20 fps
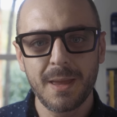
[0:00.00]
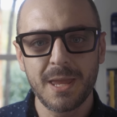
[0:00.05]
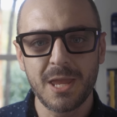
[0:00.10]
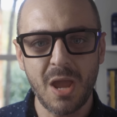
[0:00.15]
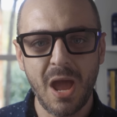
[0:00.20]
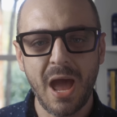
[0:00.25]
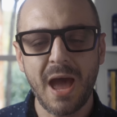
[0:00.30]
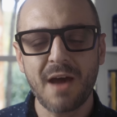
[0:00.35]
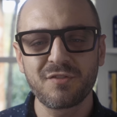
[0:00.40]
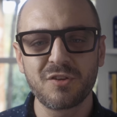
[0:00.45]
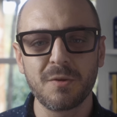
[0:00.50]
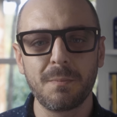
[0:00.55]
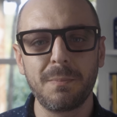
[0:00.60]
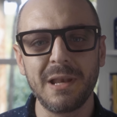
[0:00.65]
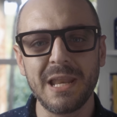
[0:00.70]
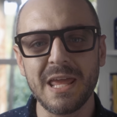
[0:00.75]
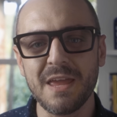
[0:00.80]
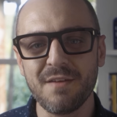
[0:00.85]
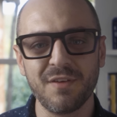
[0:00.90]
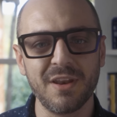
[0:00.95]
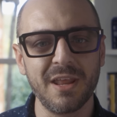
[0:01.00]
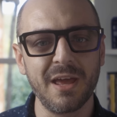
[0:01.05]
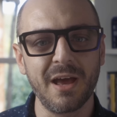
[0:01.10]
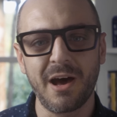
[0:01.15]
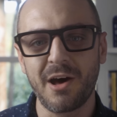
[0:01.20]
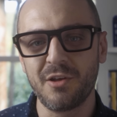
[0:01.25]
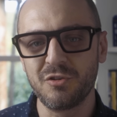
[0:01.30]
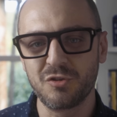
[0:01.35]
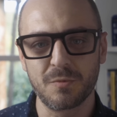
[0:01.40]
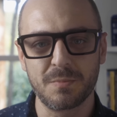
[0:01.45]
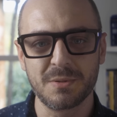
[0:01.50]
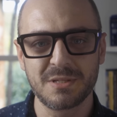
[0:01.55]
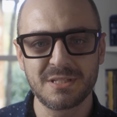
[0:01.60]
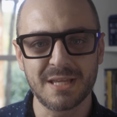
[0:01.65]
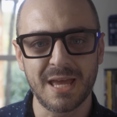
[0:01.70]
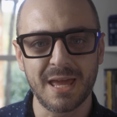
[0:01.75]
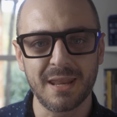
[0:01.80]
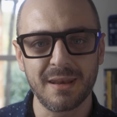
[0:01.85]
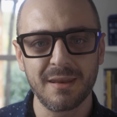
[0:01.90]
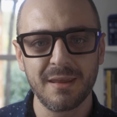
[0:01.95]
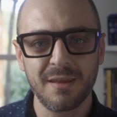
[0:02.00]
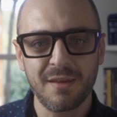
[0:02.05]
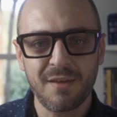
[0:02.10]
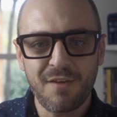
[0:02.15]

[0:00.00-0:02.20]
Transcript: You have to believe in it 100%.